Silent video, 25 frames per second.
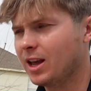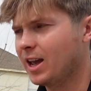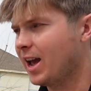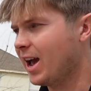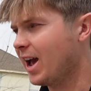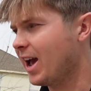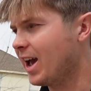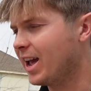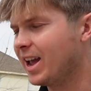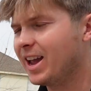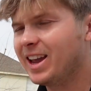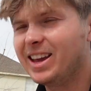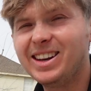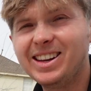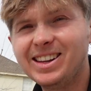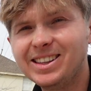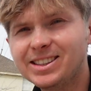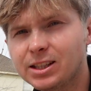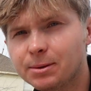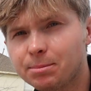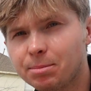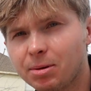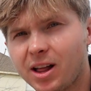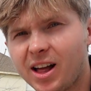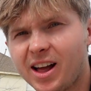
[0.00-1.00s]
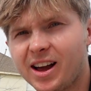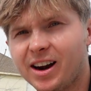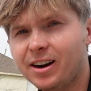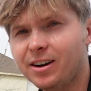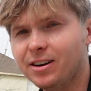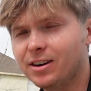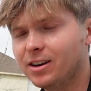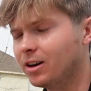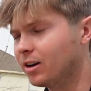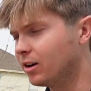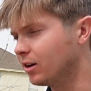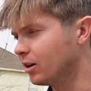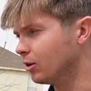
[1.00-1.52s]
at any supplier
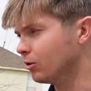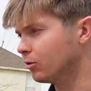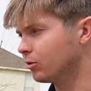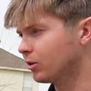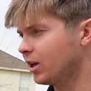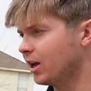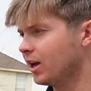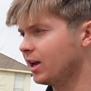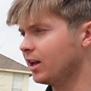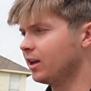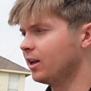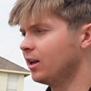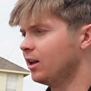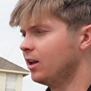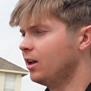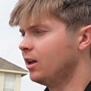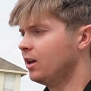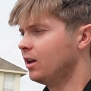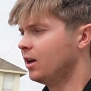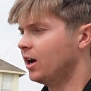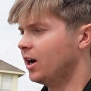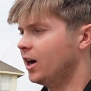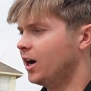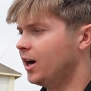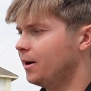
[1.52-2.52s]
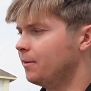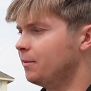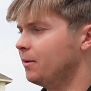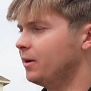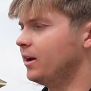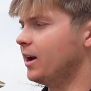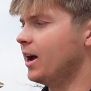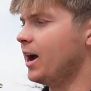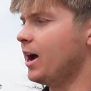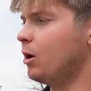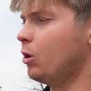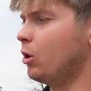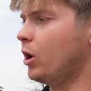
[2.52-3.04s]
near you, okay?
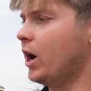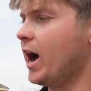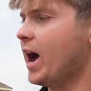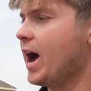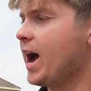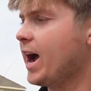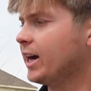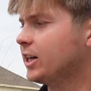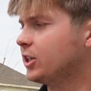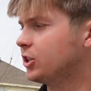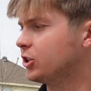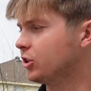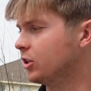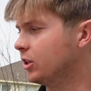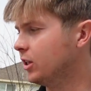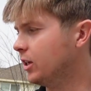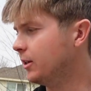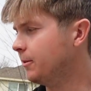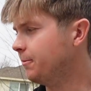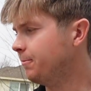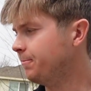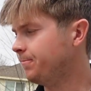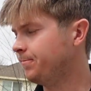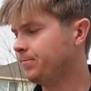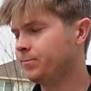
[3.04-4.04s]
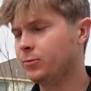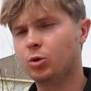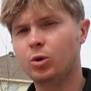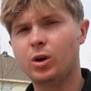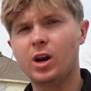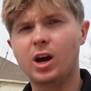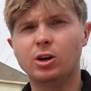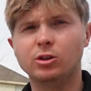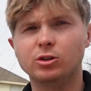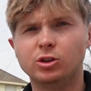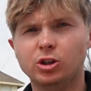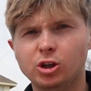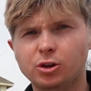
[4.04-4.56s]
And I will actually, what
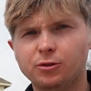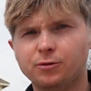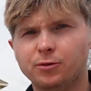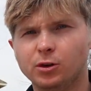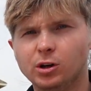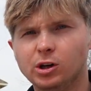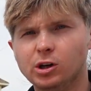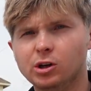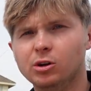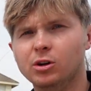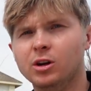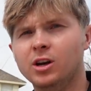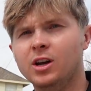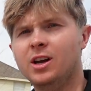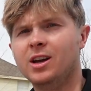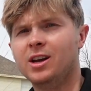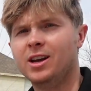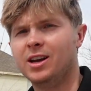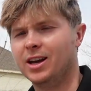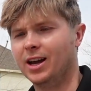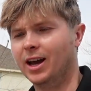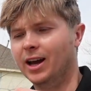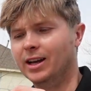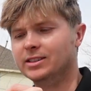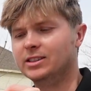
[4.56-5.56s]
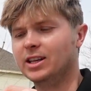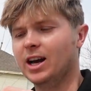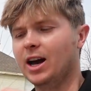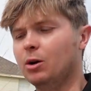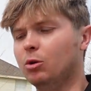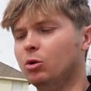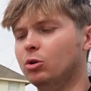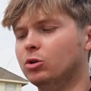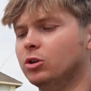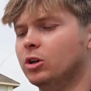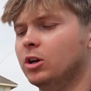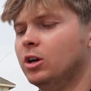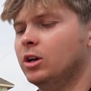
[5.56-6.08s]
I'll do for you is I
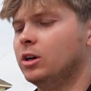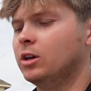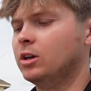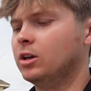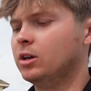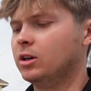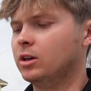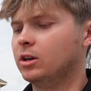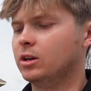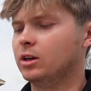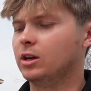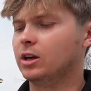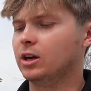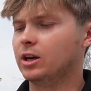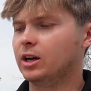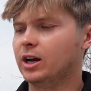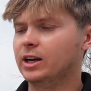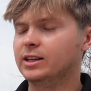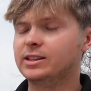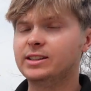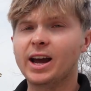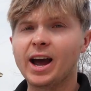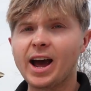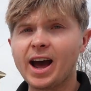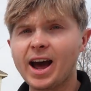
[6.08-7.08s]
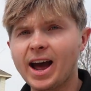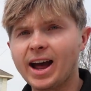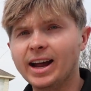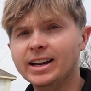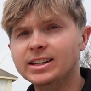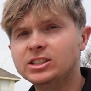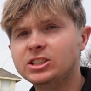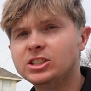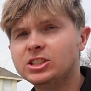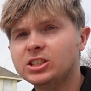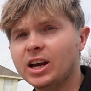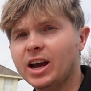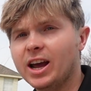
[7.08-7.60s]
will
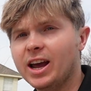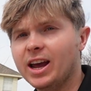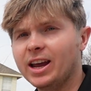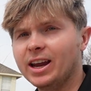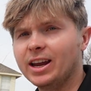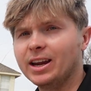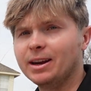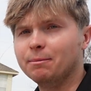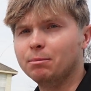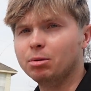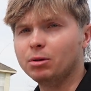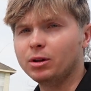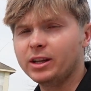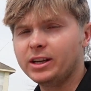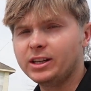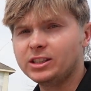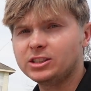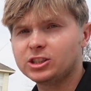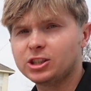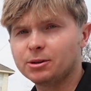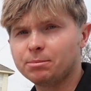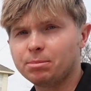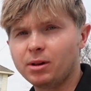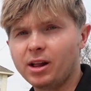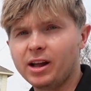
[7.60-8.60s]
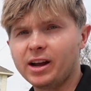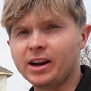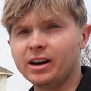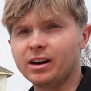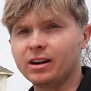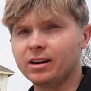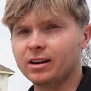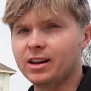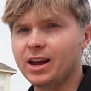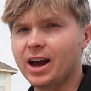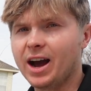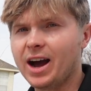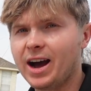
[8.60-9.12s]
attach a bleach
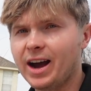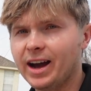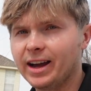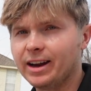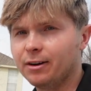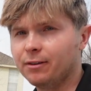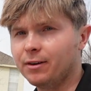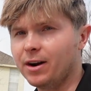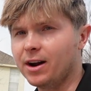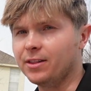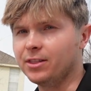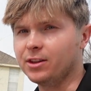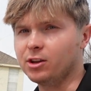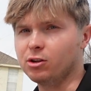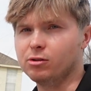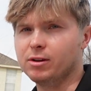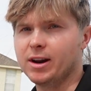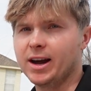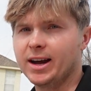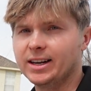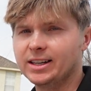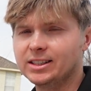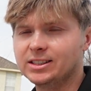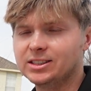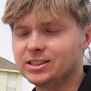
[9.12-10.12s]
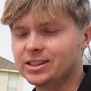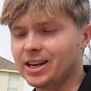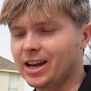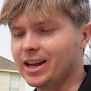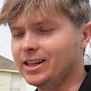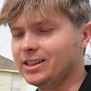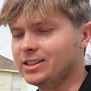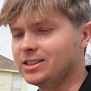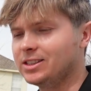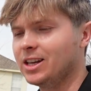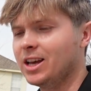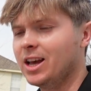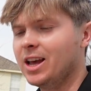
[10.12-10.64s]
supplier guide around the United
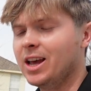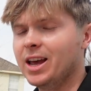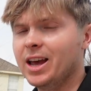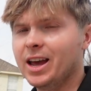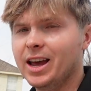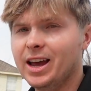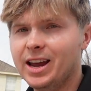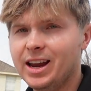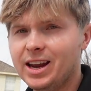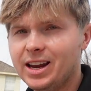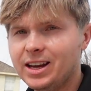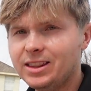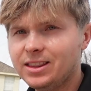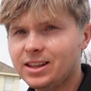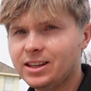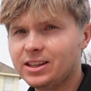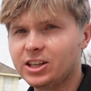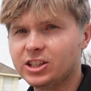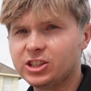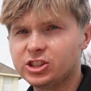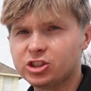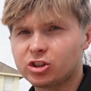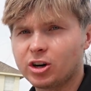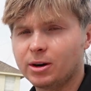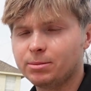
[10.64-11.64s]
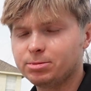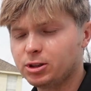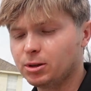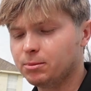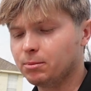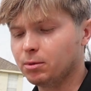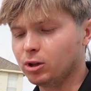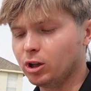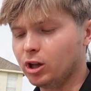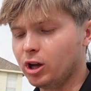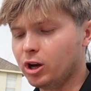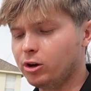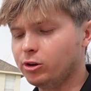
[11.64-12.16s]
States in the description
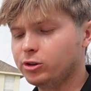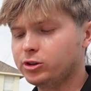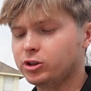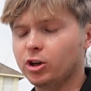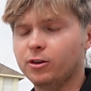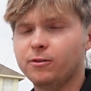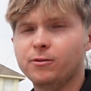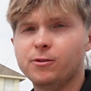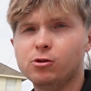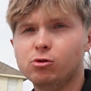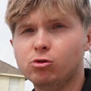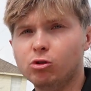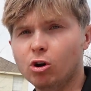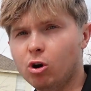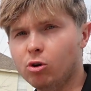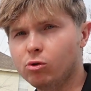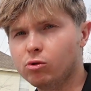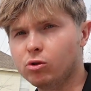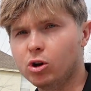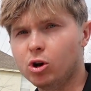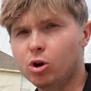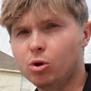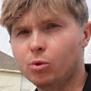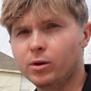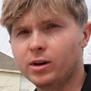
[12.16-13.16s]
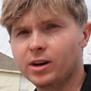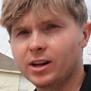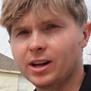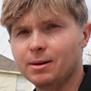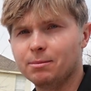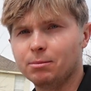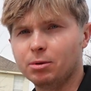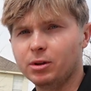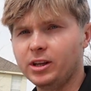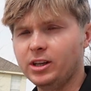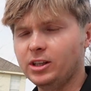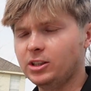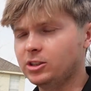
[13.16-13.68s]
below. So if you don't know where to
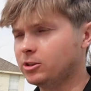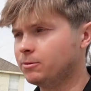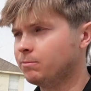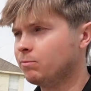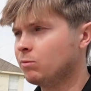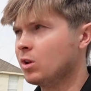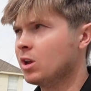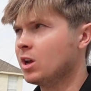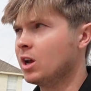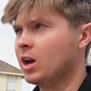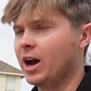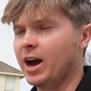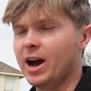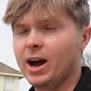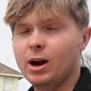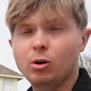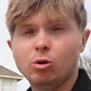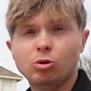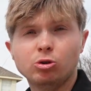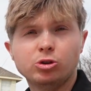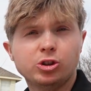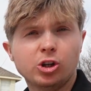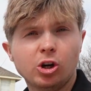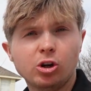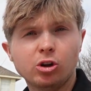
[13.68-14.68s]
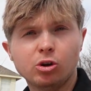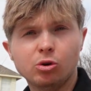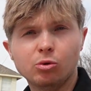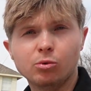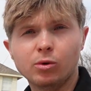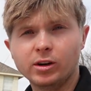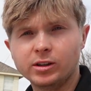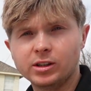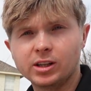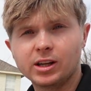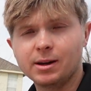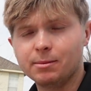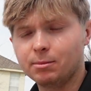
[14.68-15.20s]
get bleach, I will show you
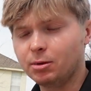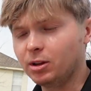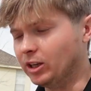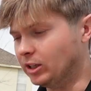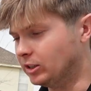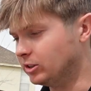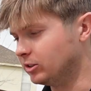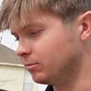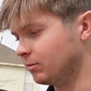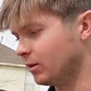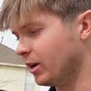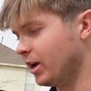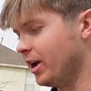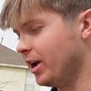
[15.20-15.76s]
where to get bleach.